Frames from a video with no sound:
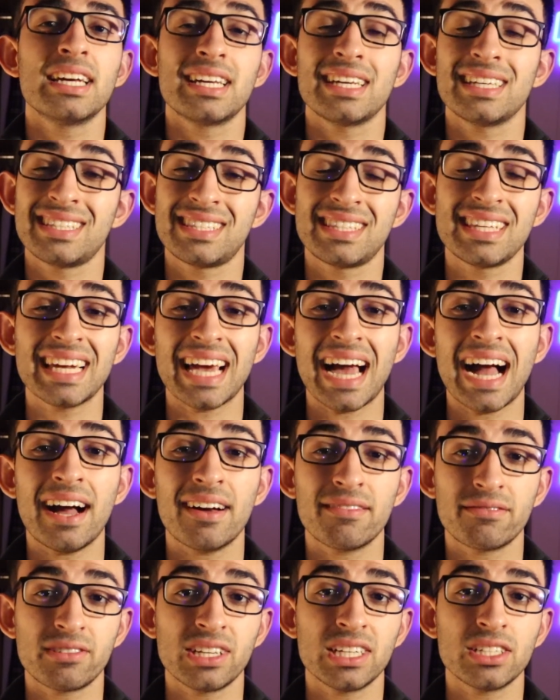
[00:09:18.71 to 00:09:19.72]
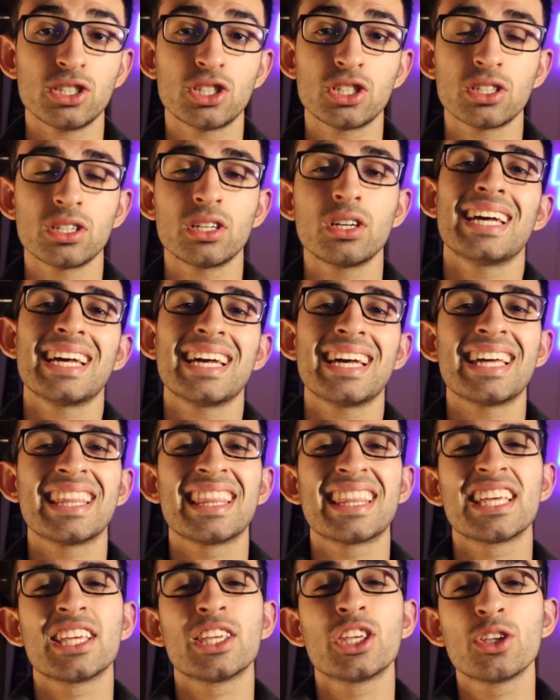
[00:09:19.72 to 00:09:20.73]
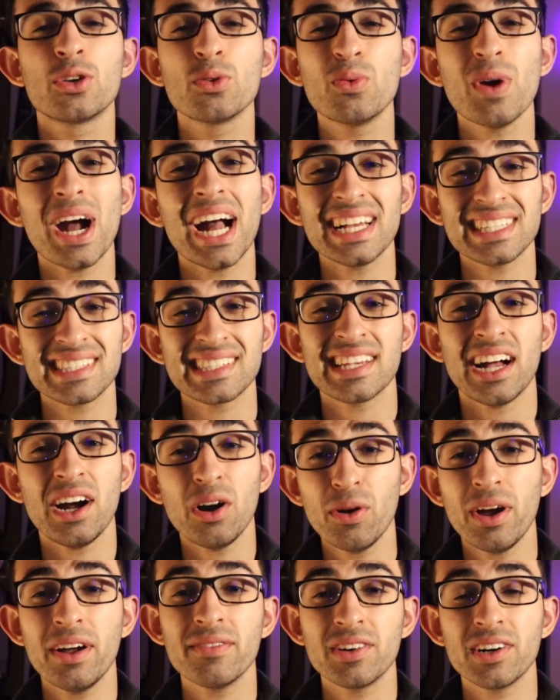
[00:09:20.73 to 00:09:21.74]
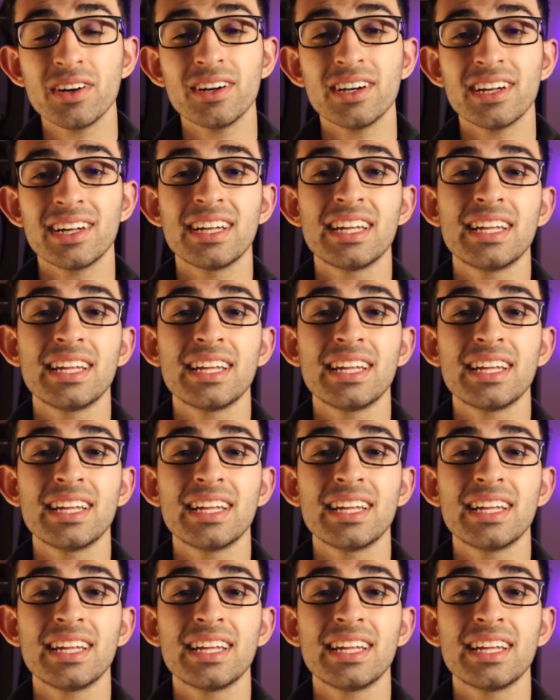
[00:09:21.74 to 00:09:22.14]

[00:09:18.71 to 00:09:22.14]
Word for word: is the average. In the US, however,